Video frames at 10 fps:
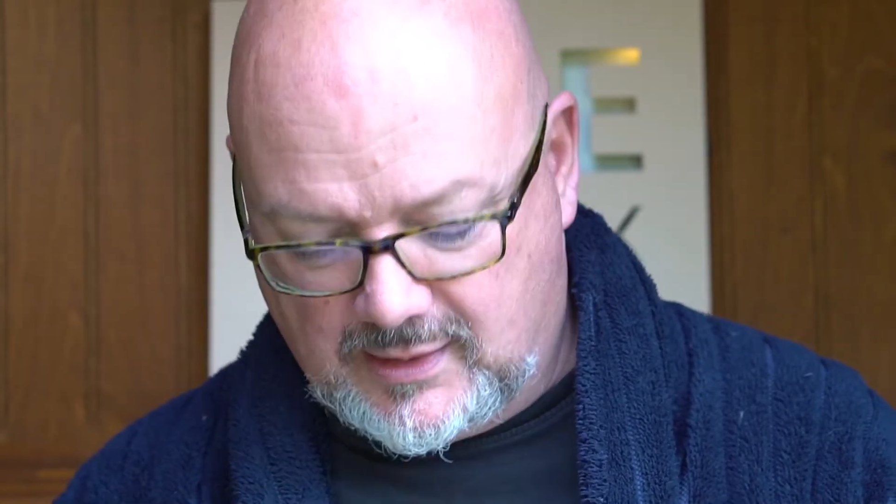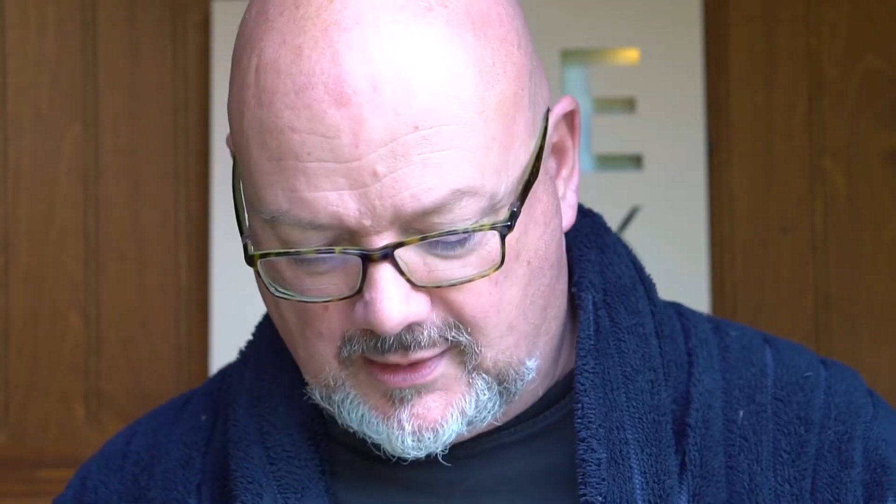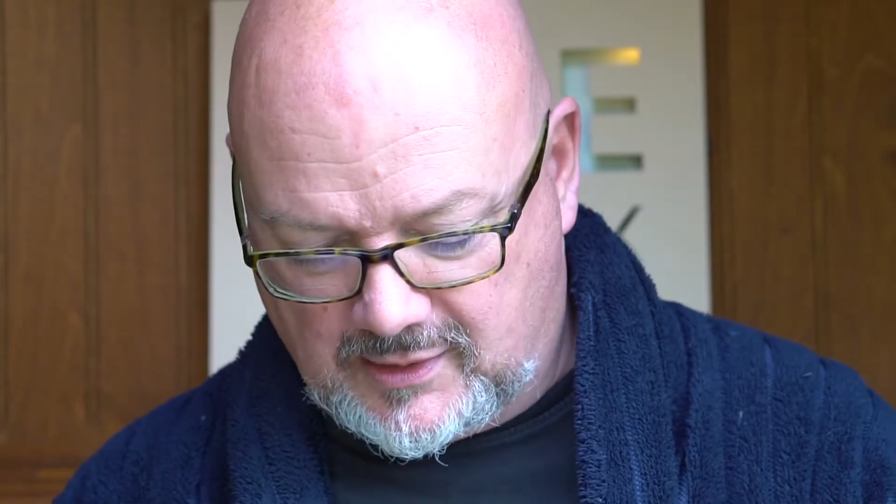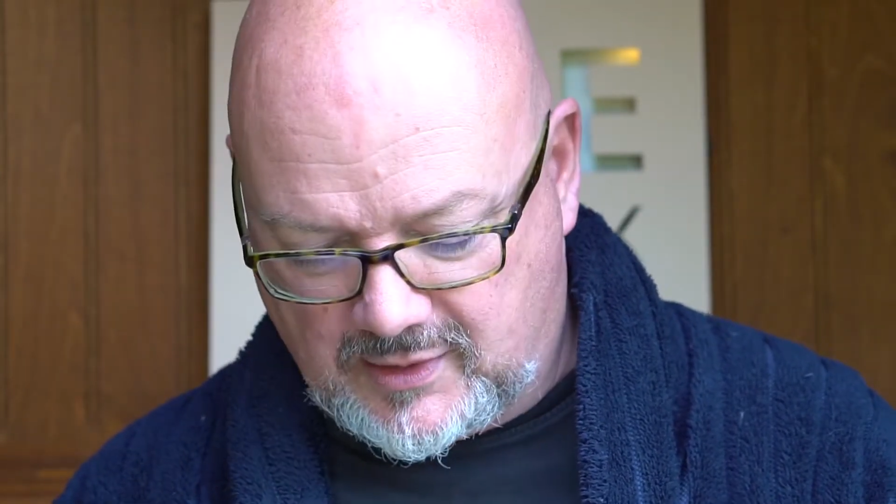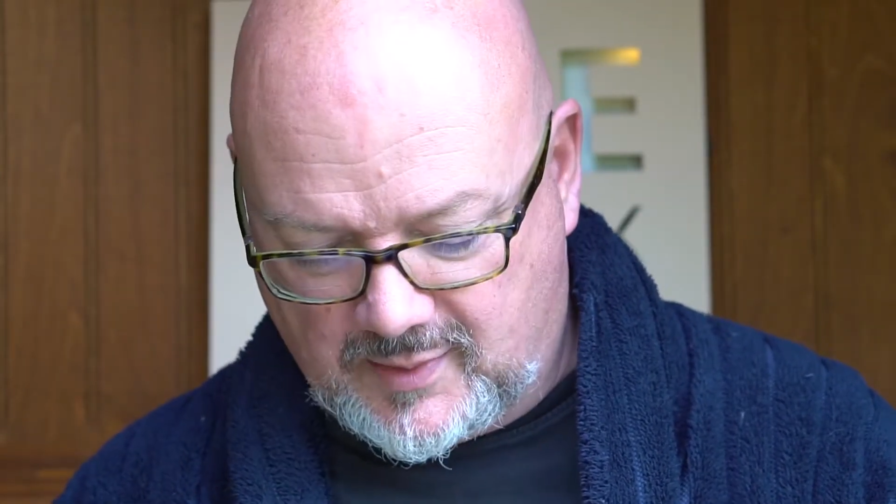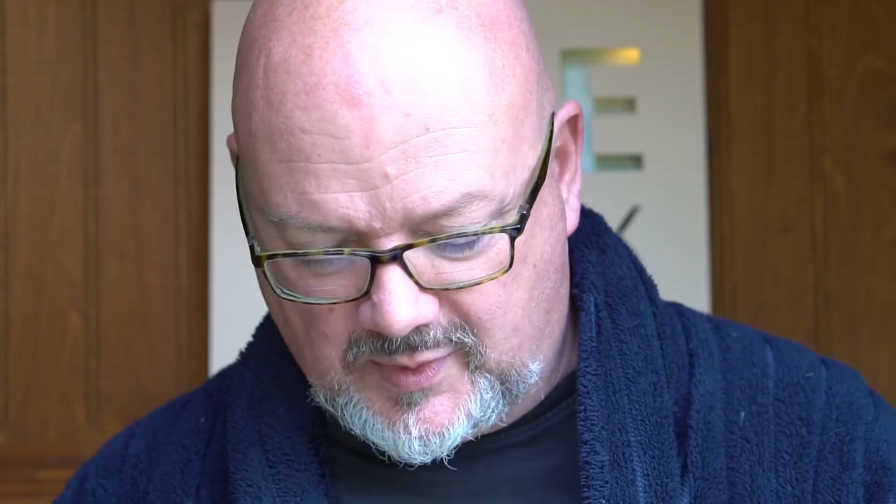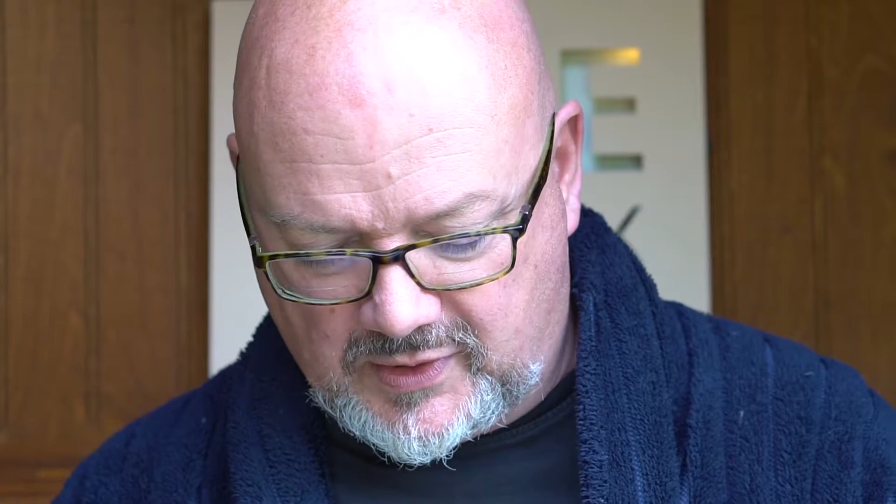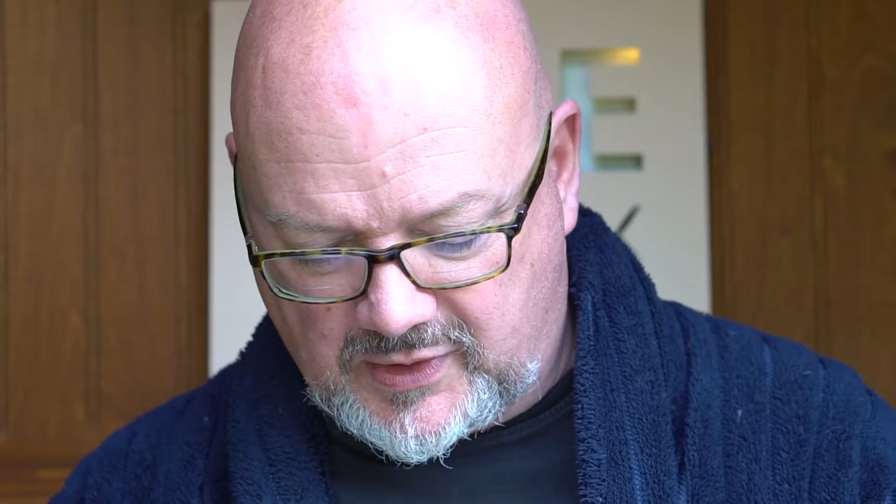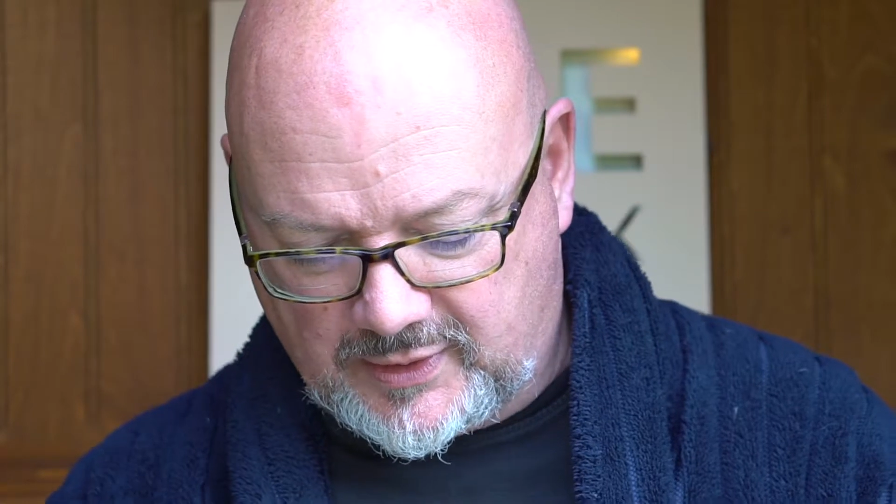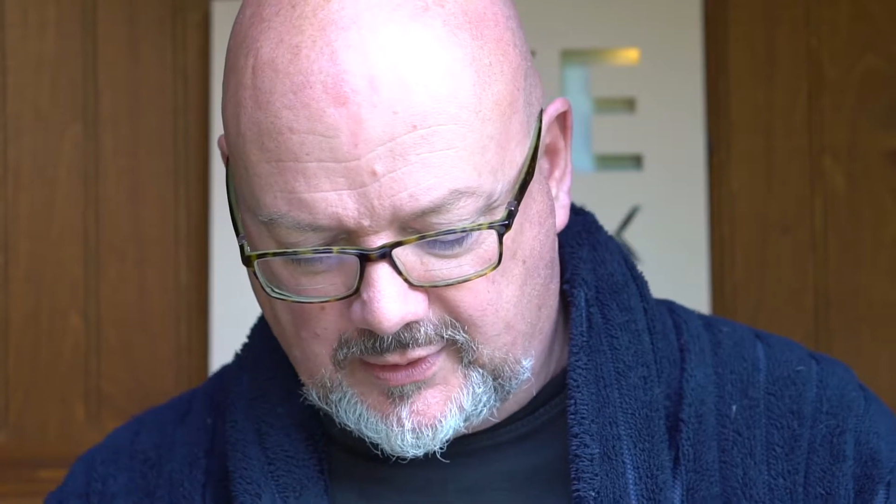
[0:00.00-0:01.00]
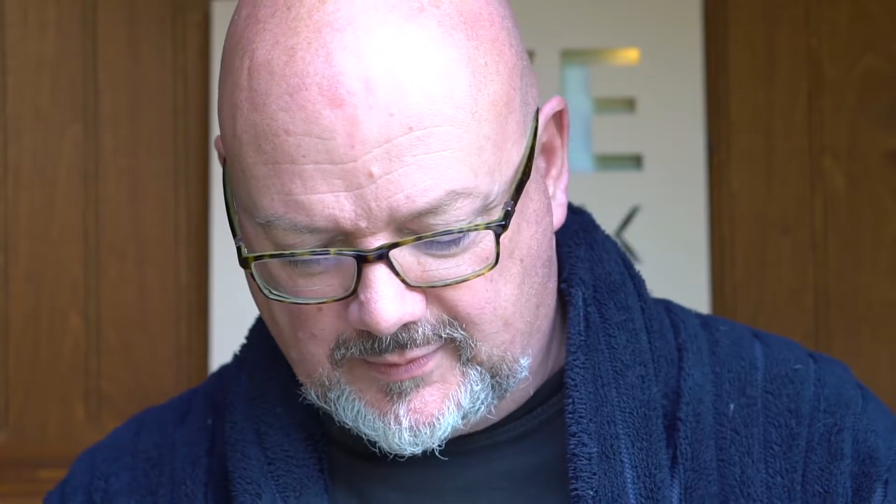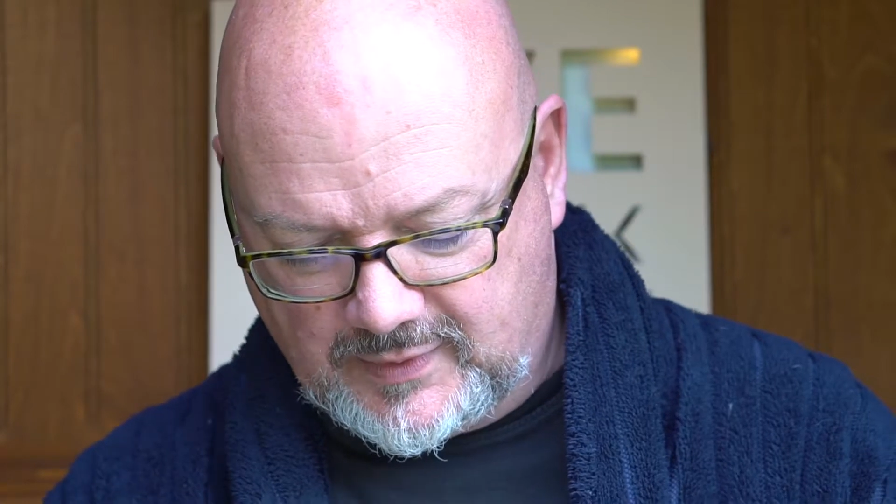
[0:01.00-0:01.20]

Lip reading: and a time to sow,